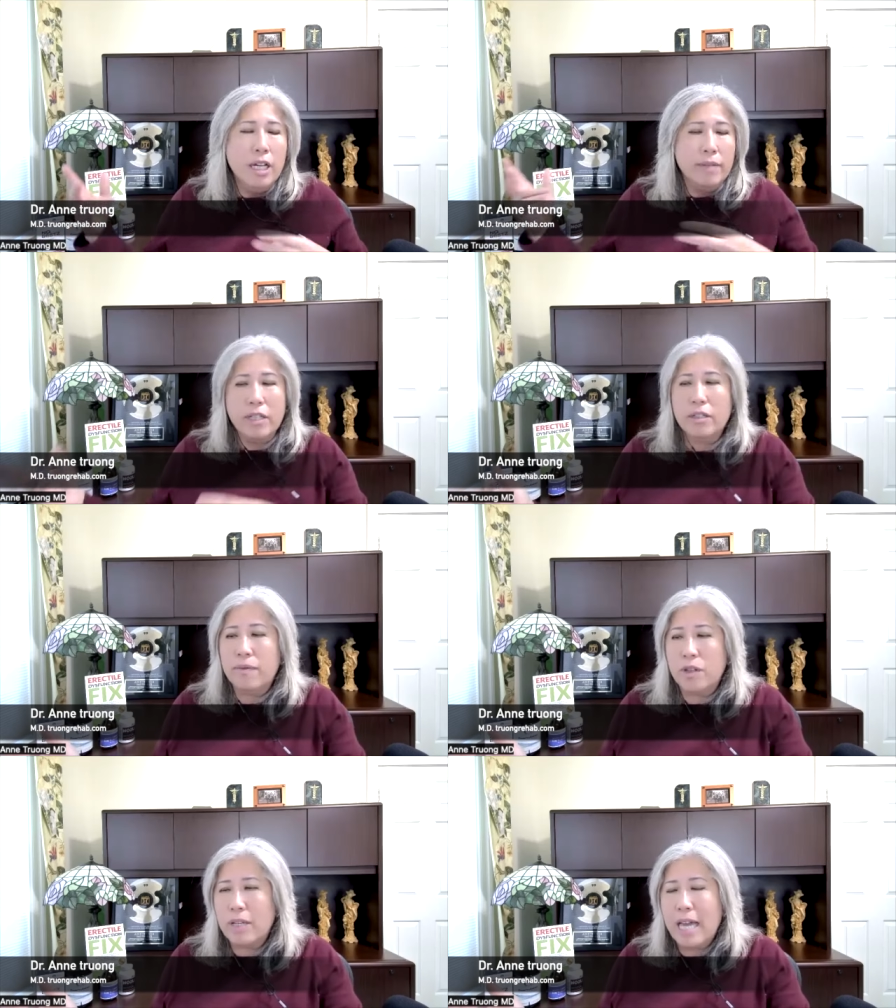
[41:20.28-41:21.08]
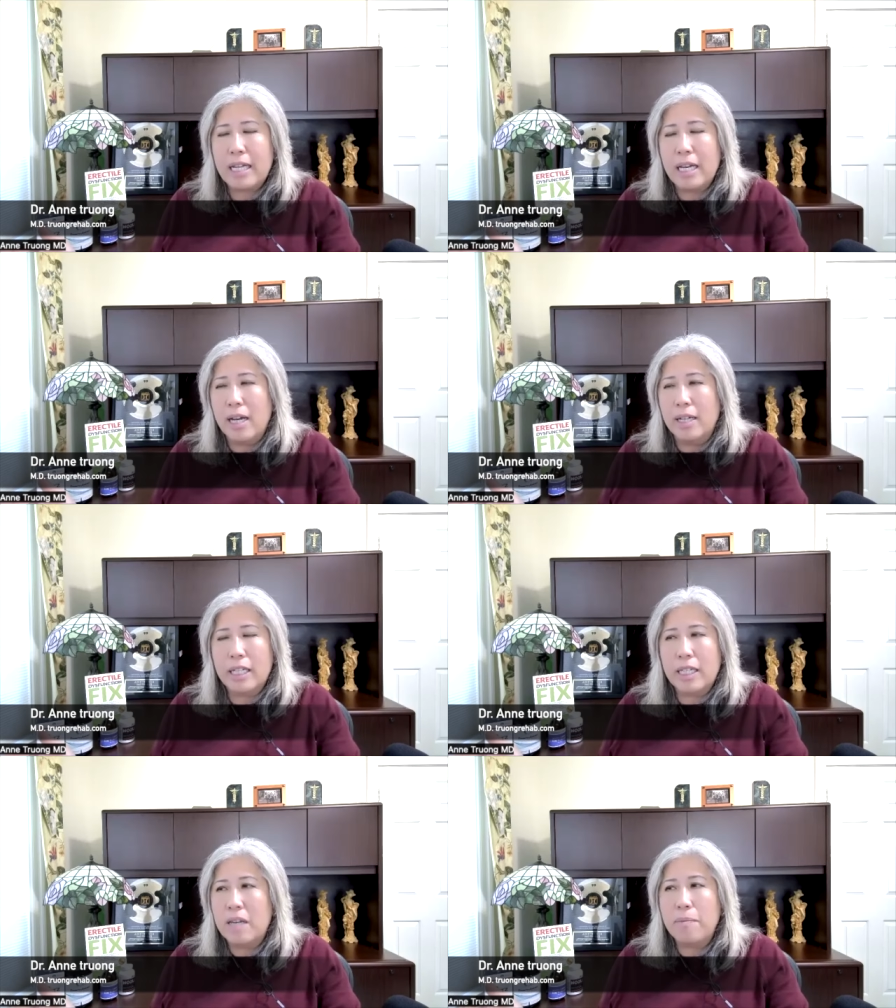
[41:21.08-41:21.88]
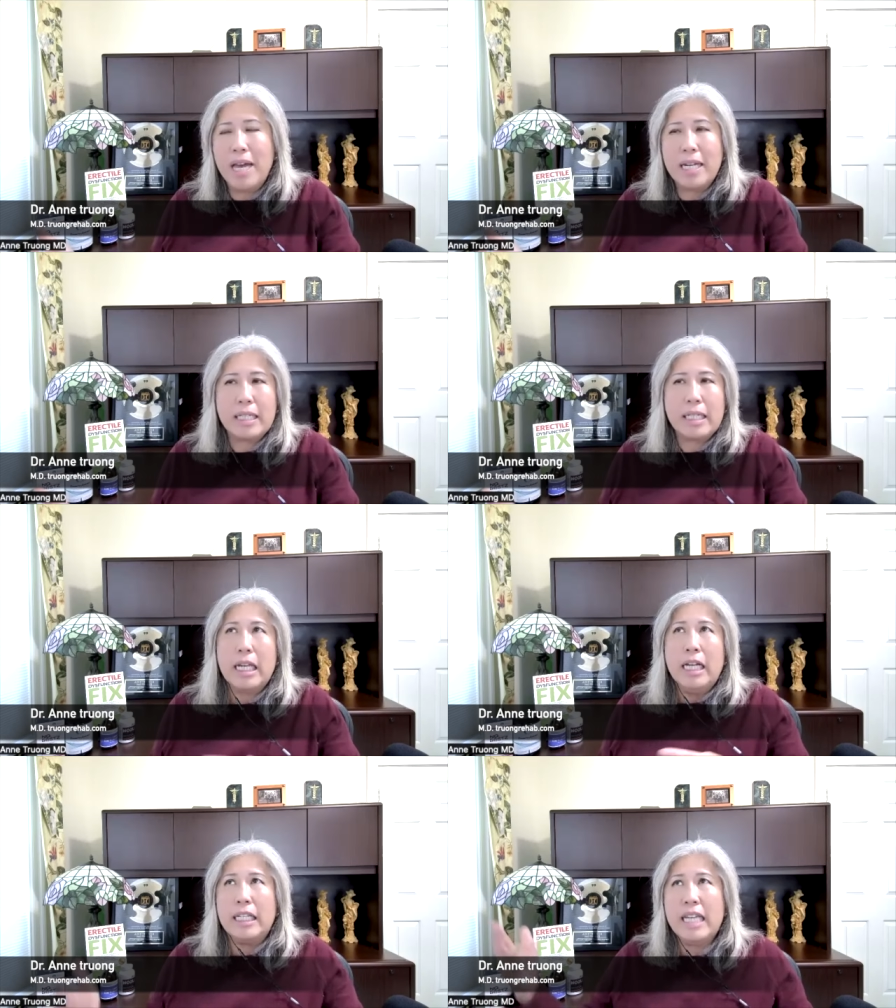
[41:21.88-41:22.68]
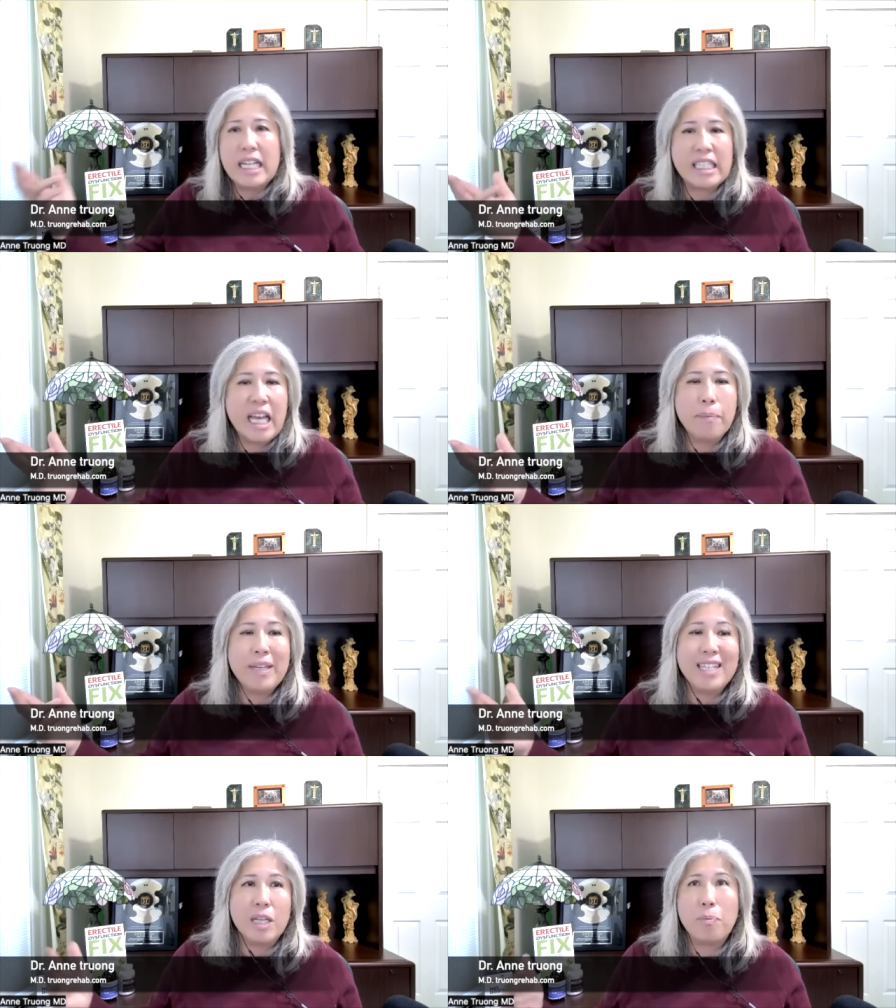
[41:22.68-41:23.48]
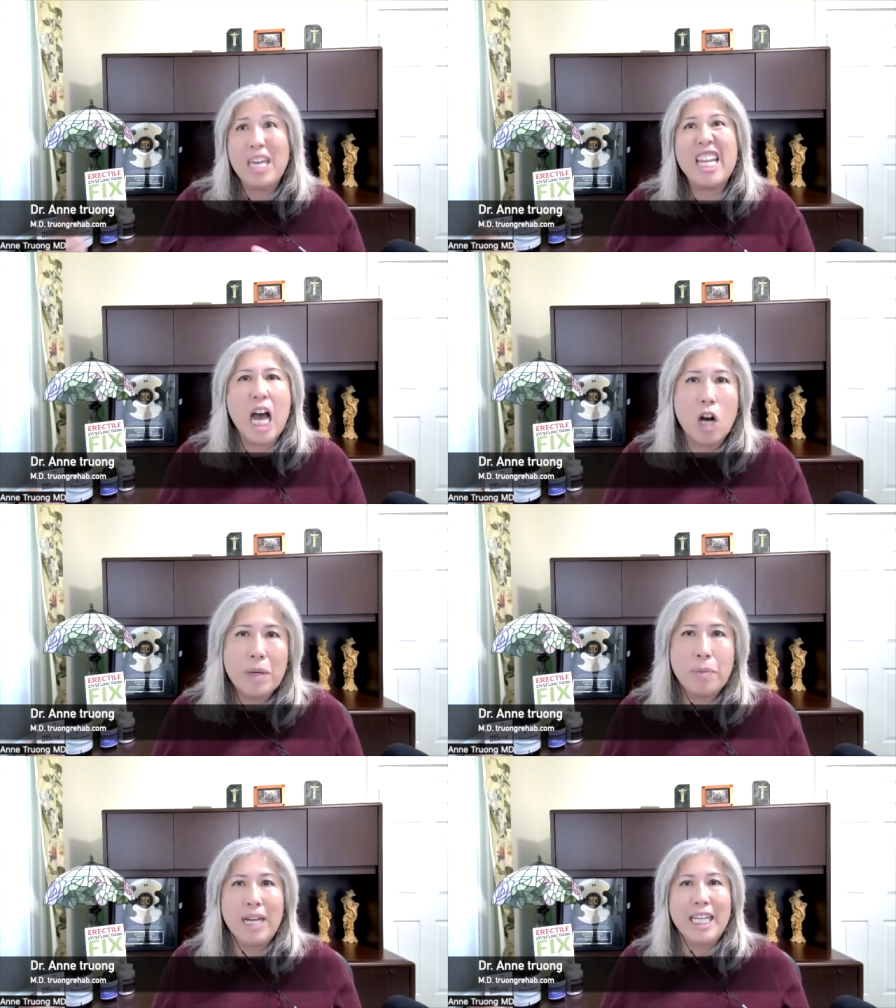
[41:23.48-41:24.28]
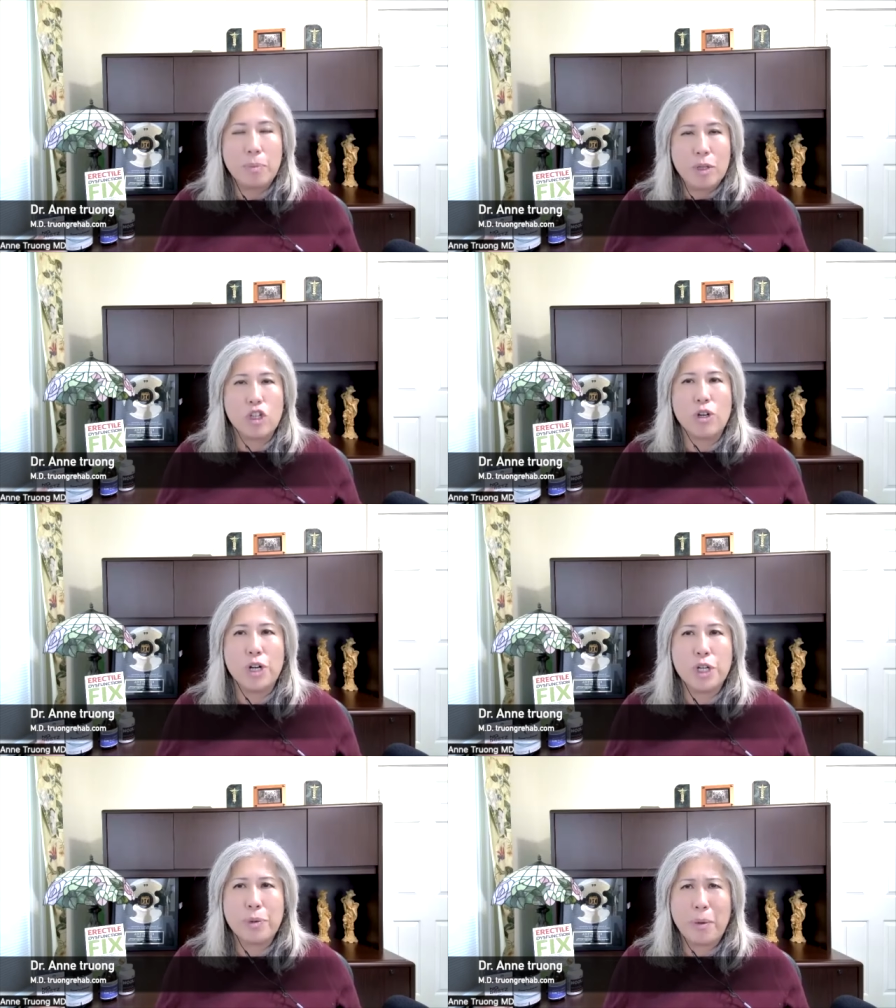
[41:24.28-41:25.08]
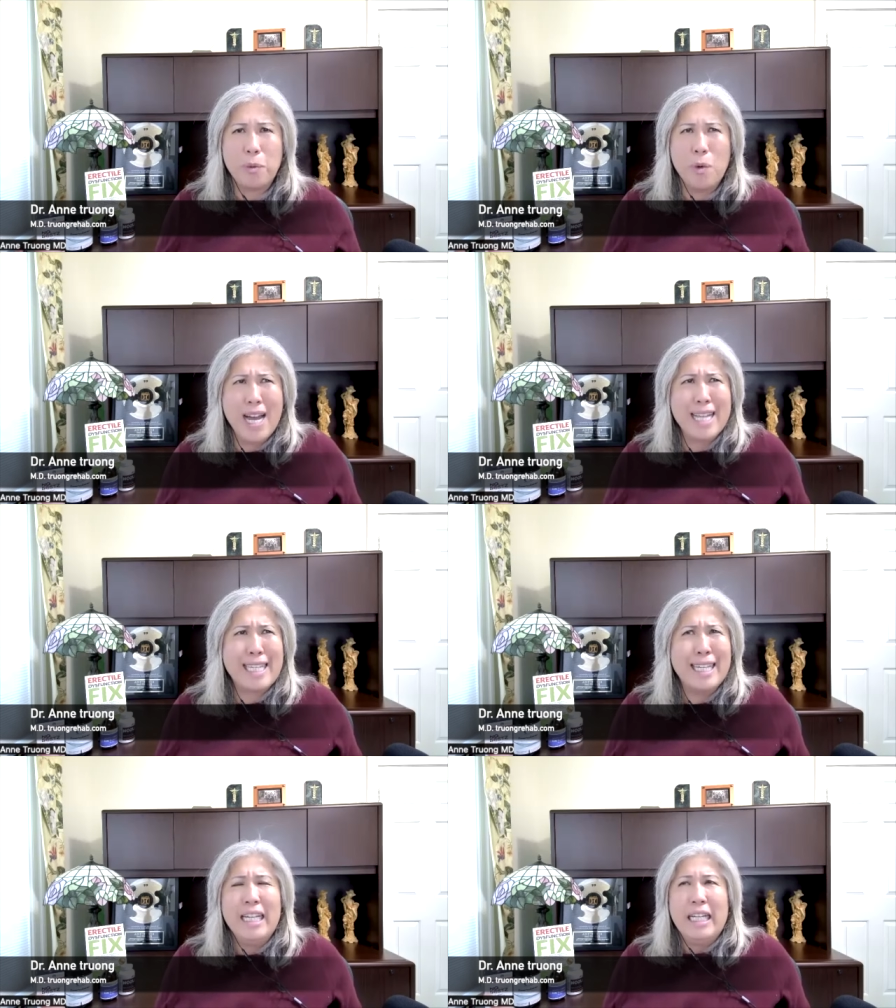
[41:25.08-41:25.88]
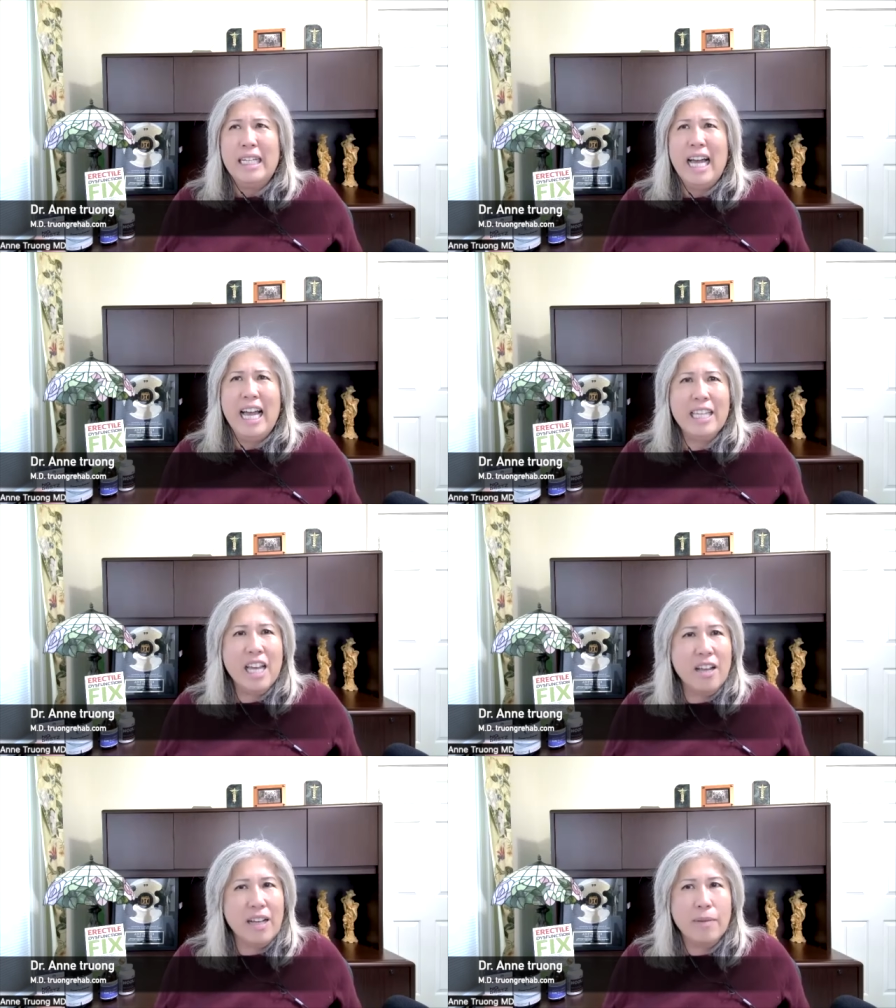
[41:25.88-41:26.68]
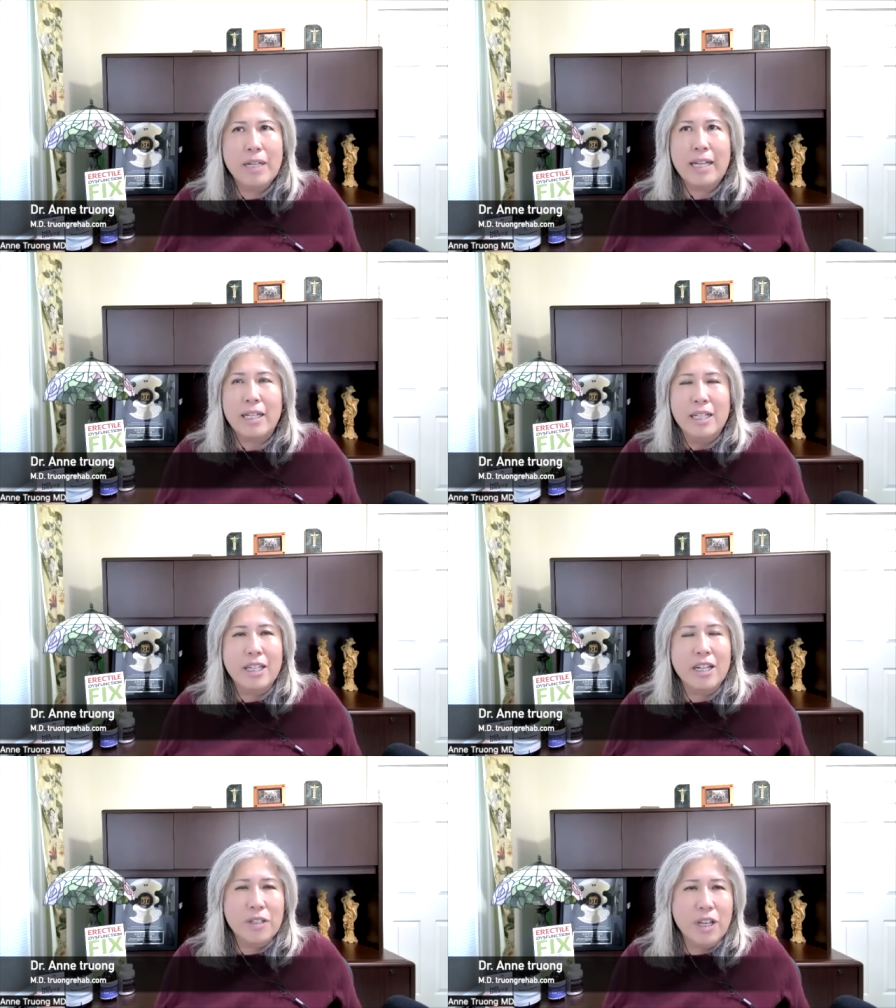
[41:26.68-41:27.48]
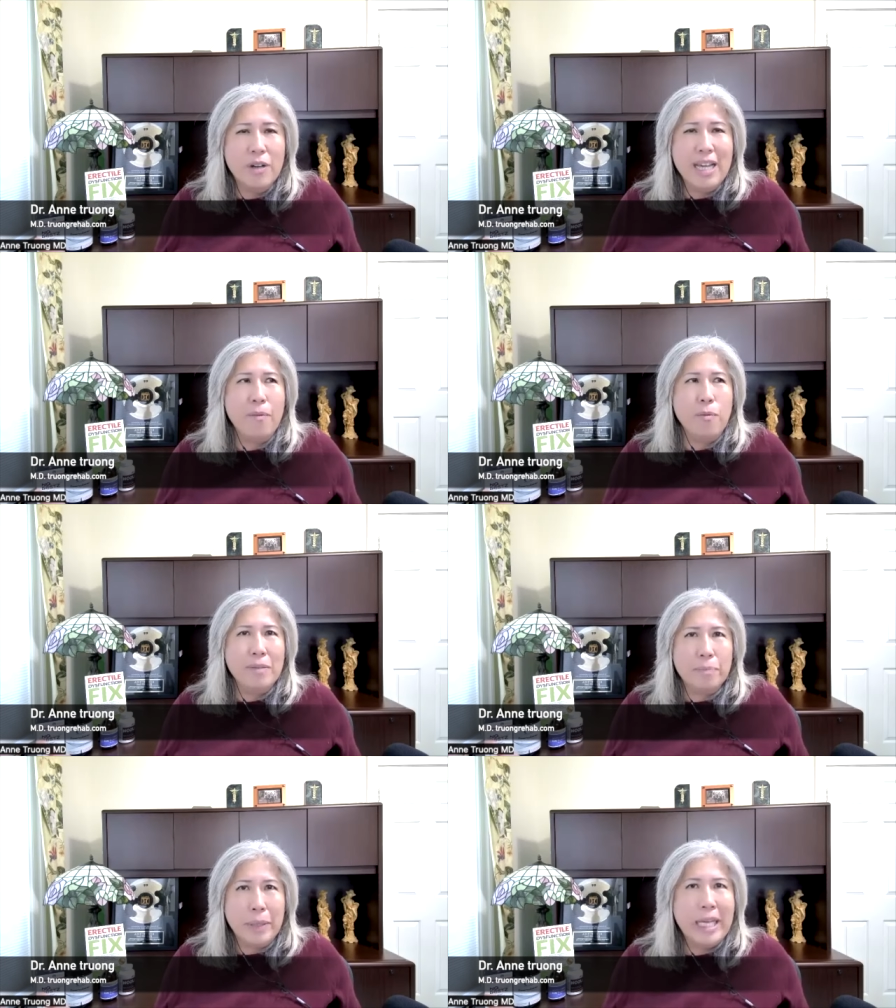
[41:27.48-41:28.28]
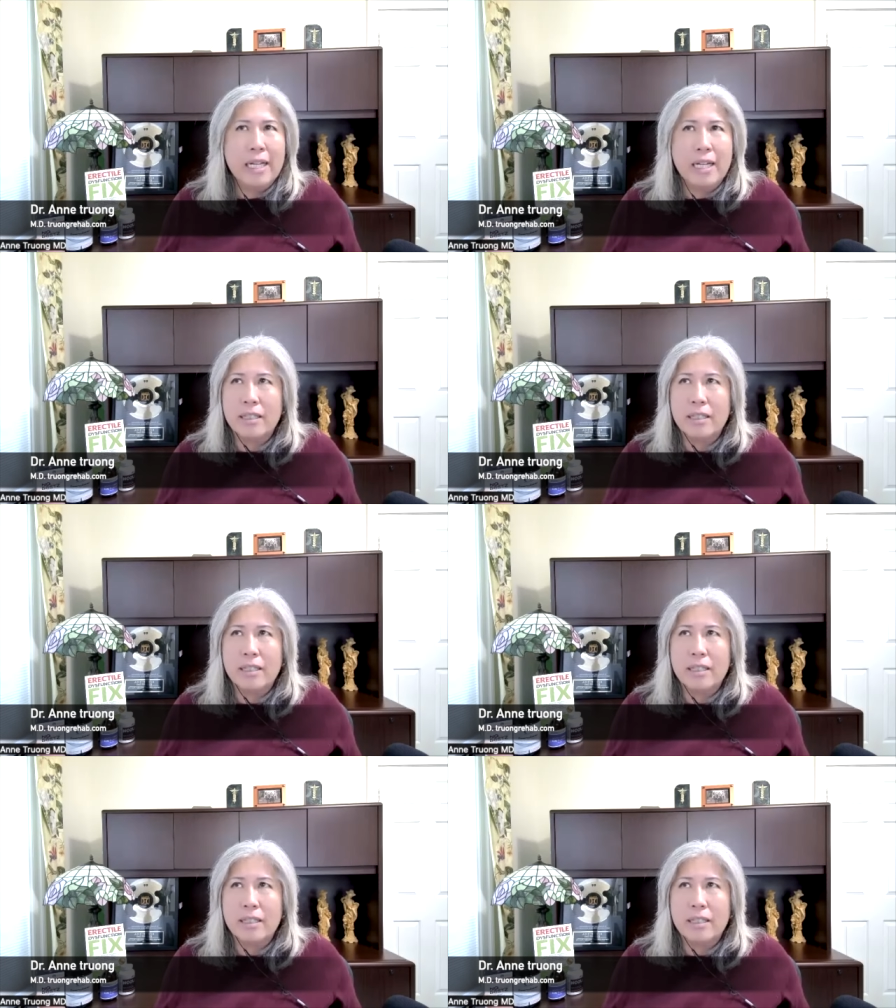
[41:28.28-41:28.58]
You if you take uh, ED medicine, the next step is a penile replacement oh surgery. Oh what? Gosh. I know. I'm like, you know, you only have one peanut,